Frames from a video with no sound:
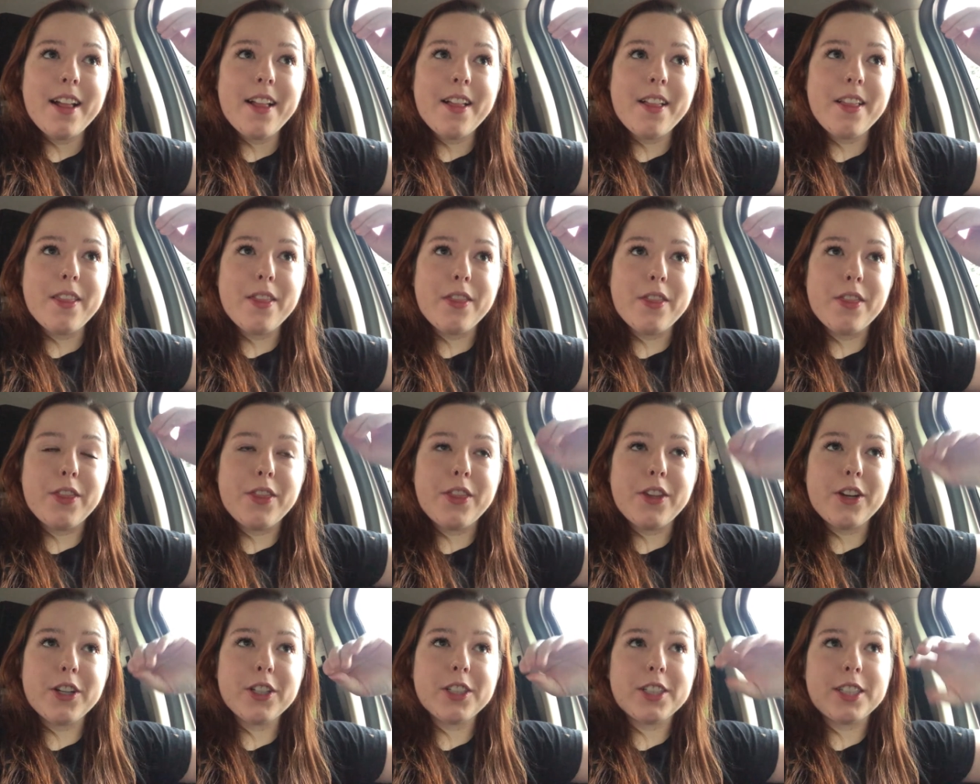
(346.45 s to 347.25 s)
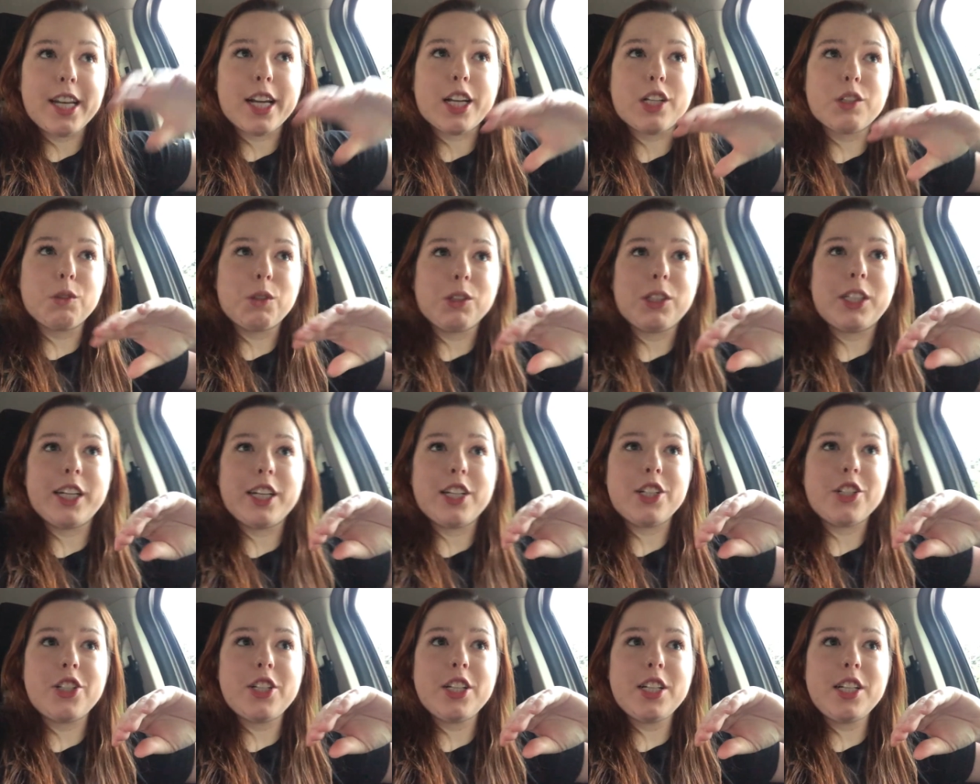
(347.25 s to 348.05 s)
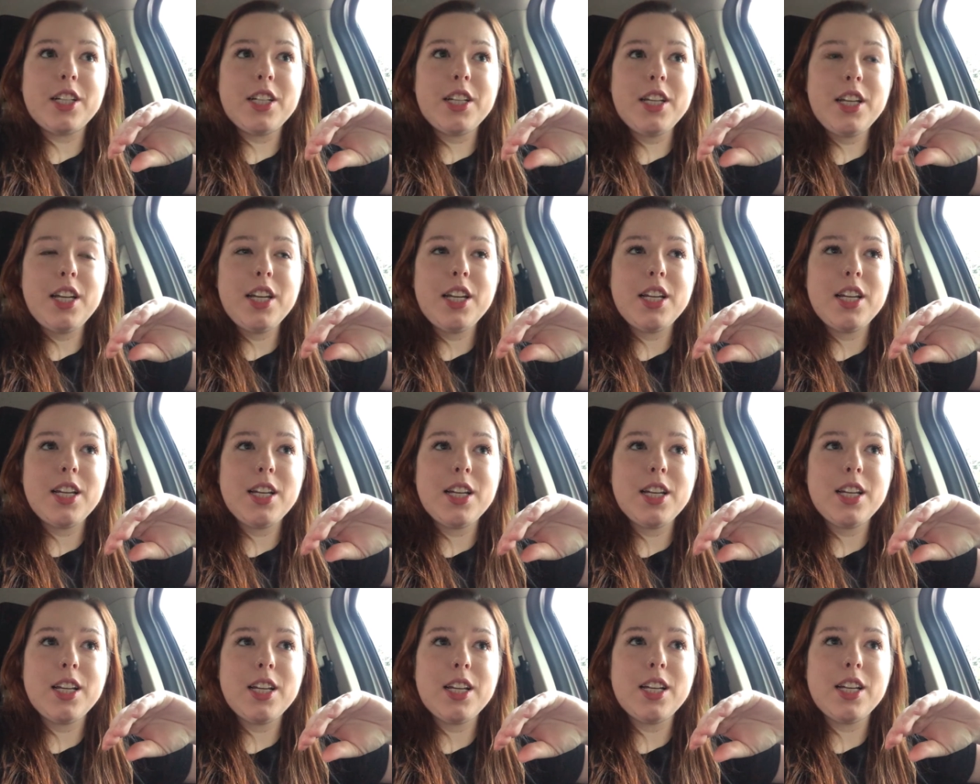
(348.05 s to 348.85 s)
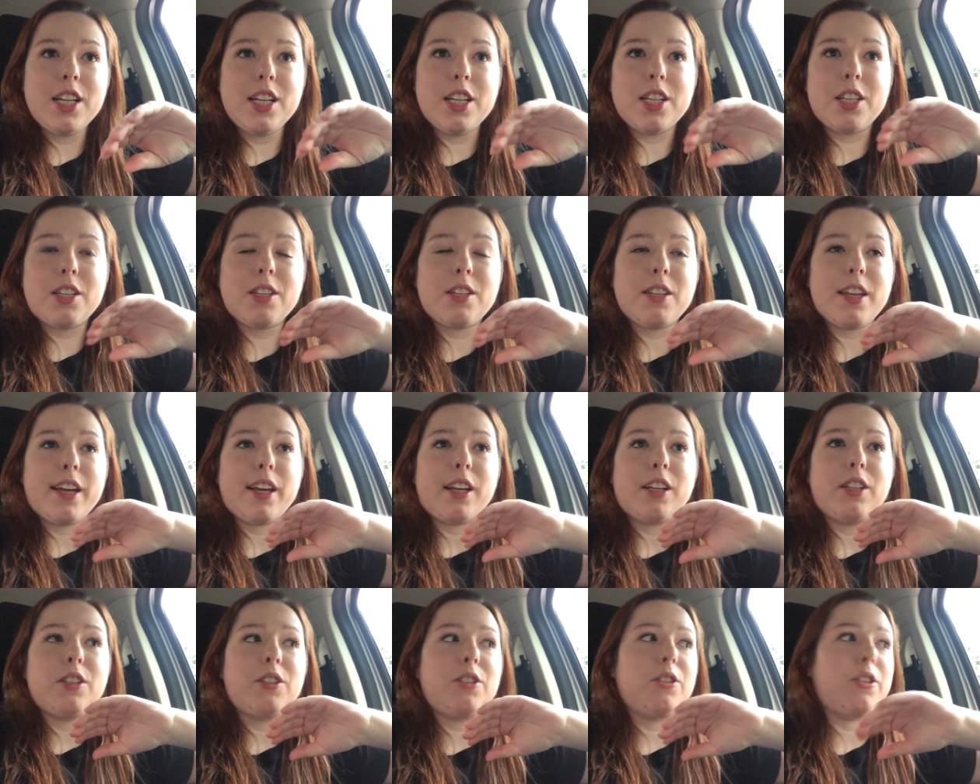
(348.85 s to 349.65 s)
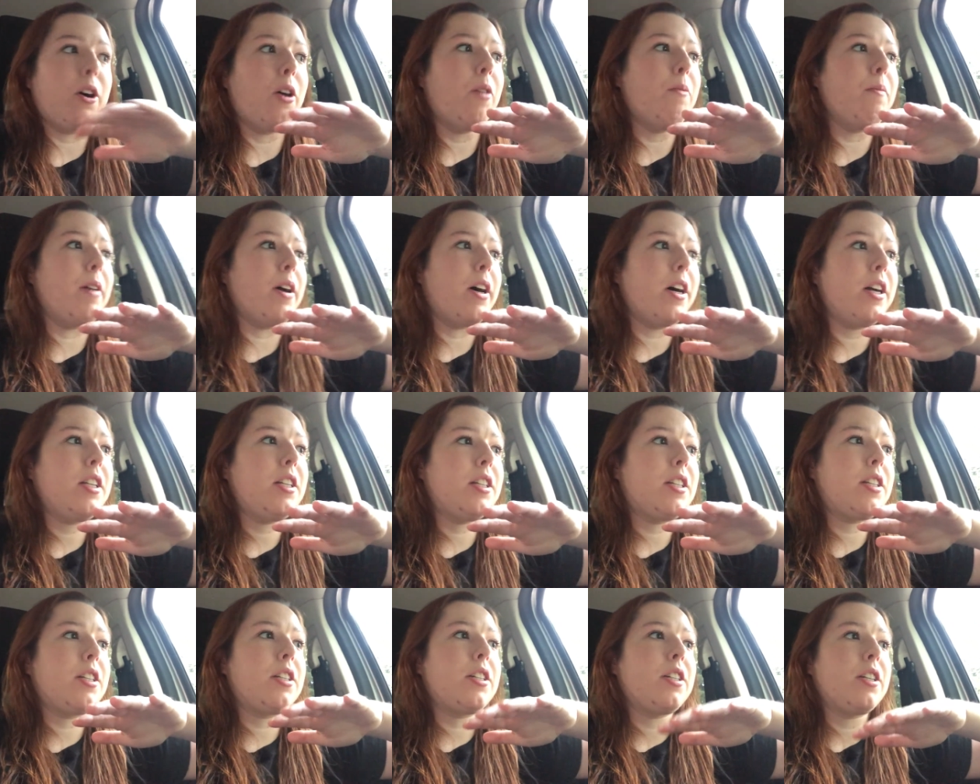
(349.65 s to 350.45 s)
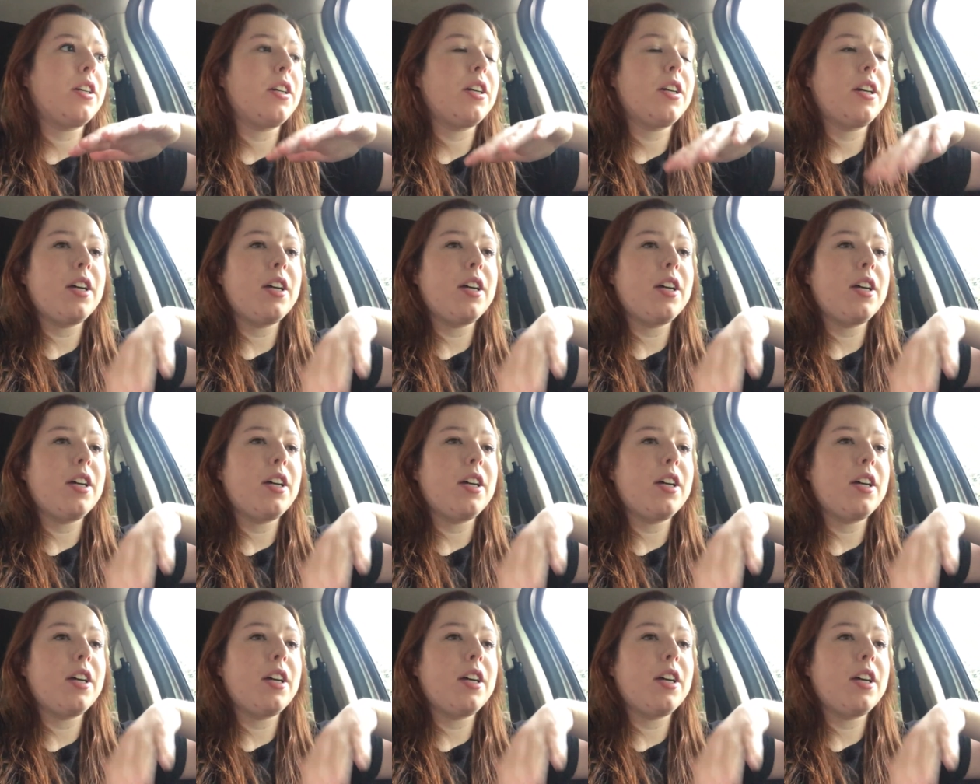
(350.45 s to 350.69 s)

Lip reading: their sexual tension is, like, so much